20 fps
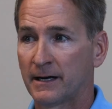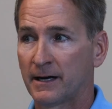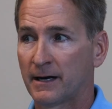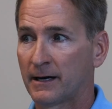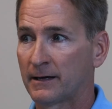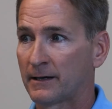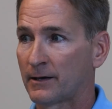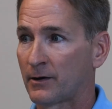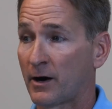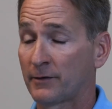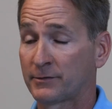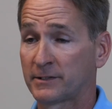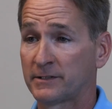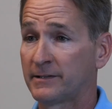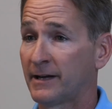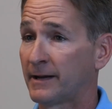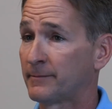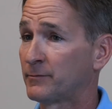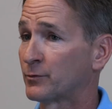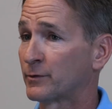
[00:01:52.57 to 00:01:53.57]
uh,
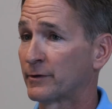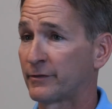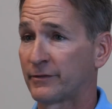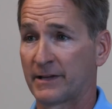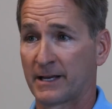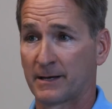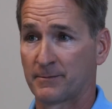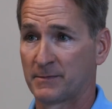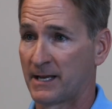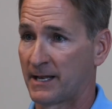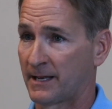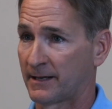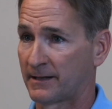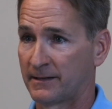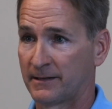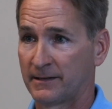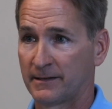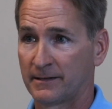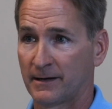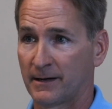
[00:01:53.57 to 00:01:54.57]
oftentimes we're same day.
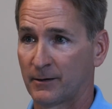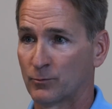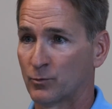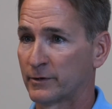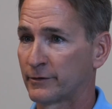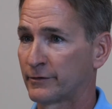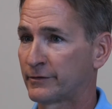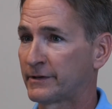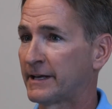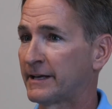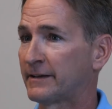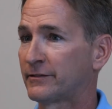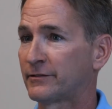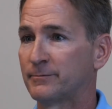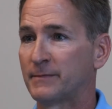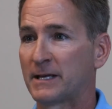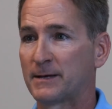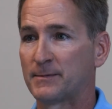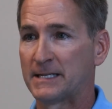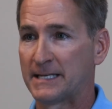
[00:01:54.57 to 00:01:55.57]
Uh, worst
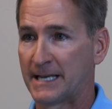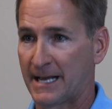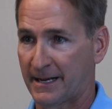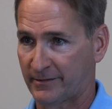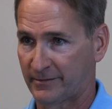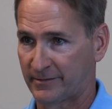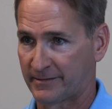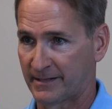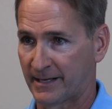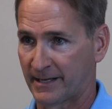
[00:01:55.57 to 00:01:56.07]
case, maybe next